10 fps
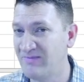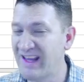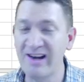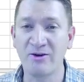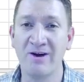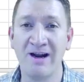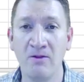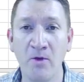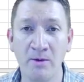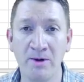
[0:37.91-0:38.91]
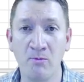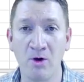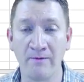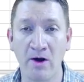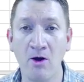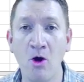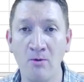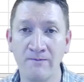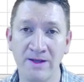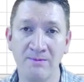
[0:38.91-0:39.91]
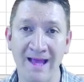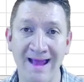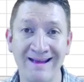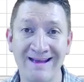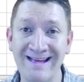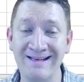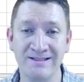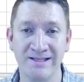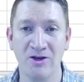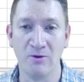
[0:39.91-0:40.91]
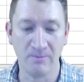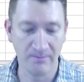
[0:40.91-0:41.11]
integrate a little bit more of our own VBA into.